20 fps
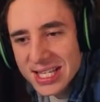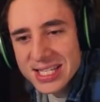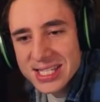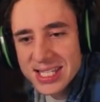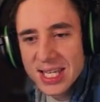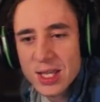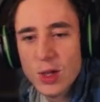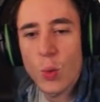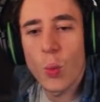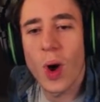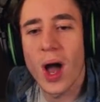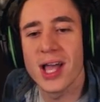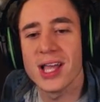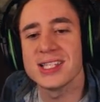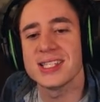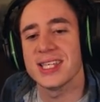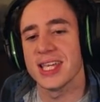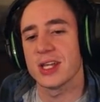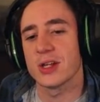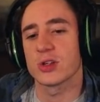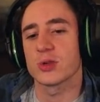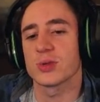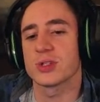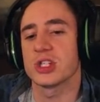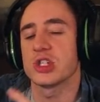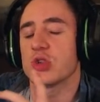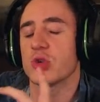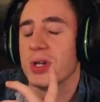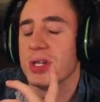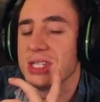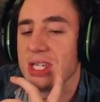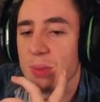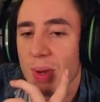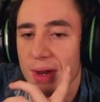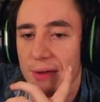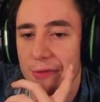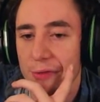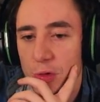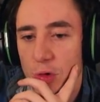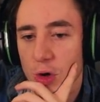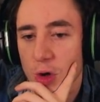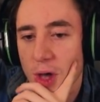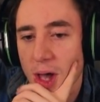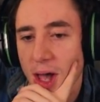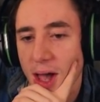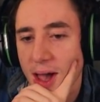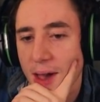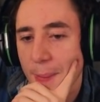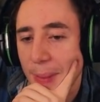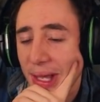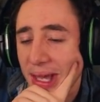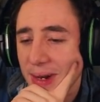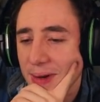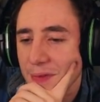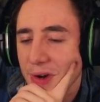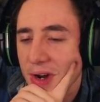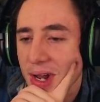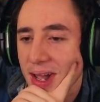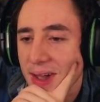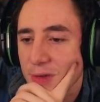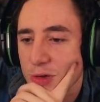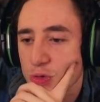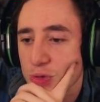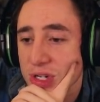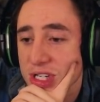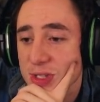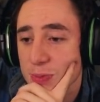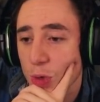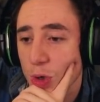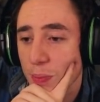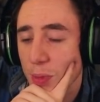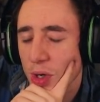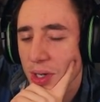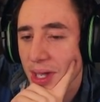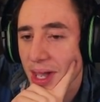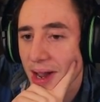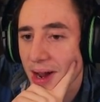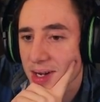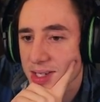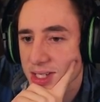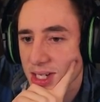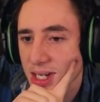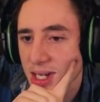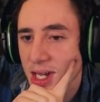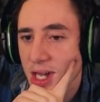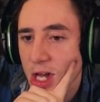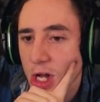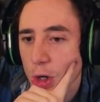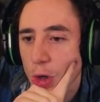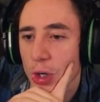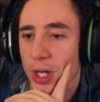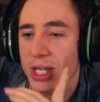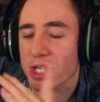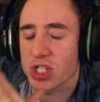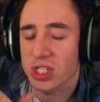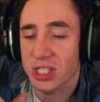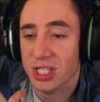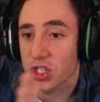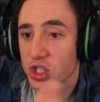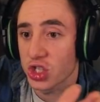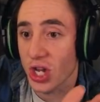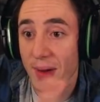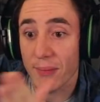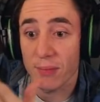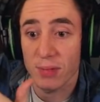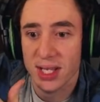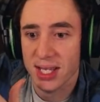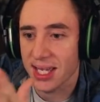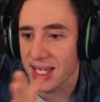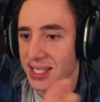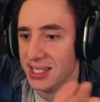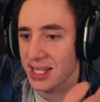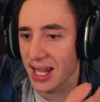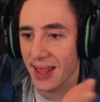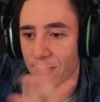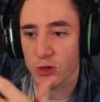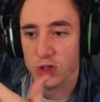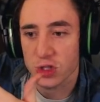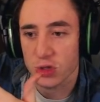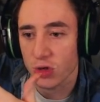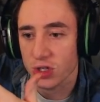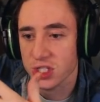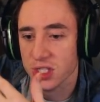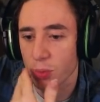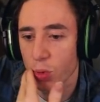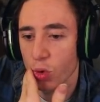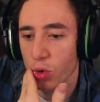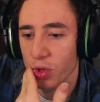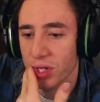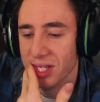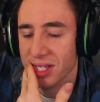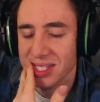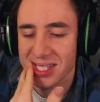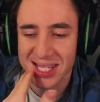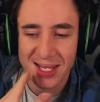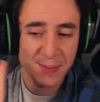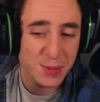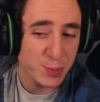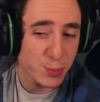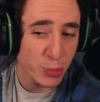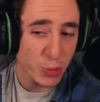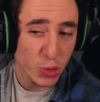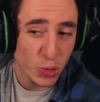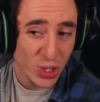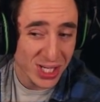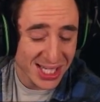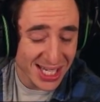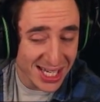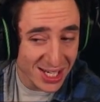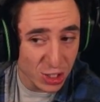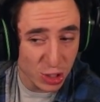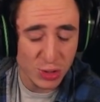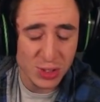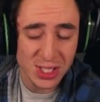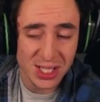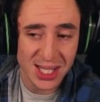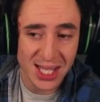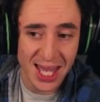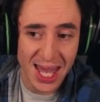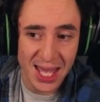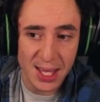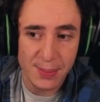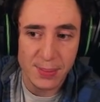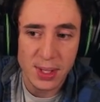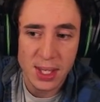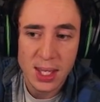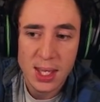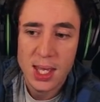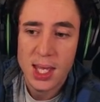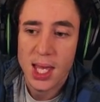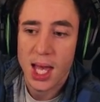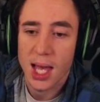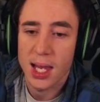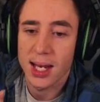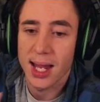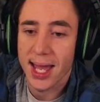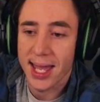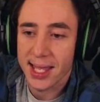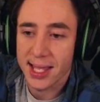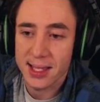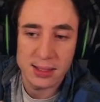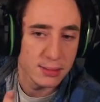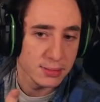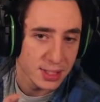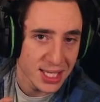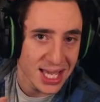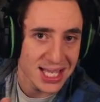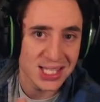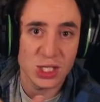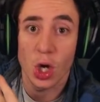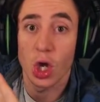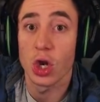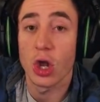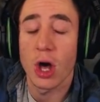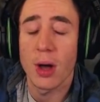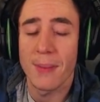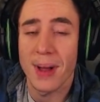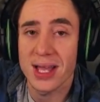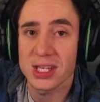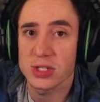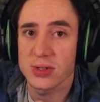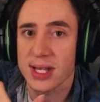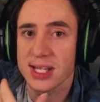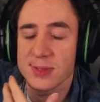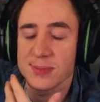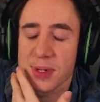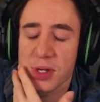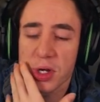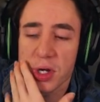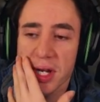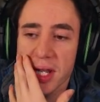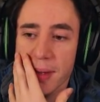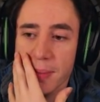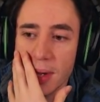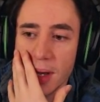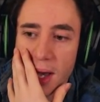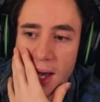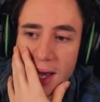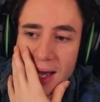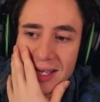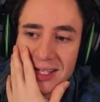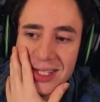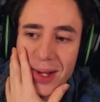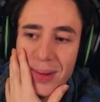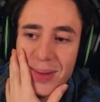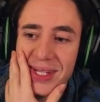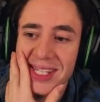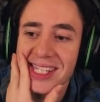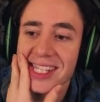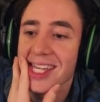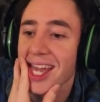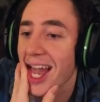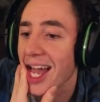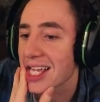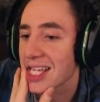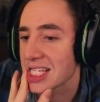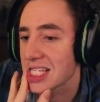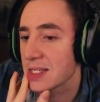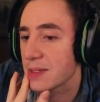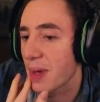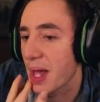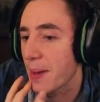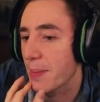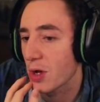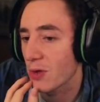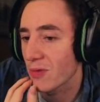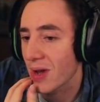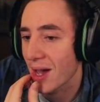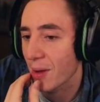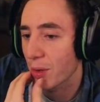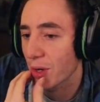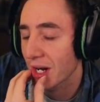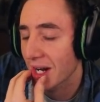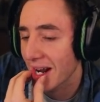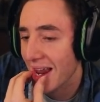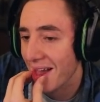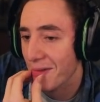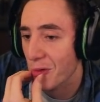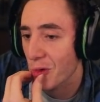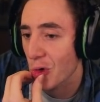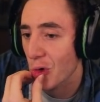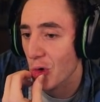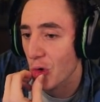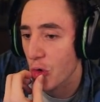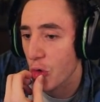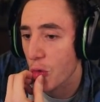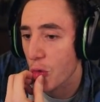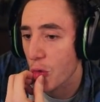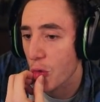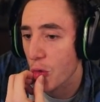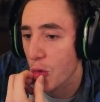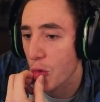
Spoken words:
to see why Sigurd was the choice he went for. Again, very heavy respawn mode character. Looking just at generally his levels across the board, he seems pretty new to the game. Like he hasn't got a lot of mastery XP on him. So I would guess he's maybe around level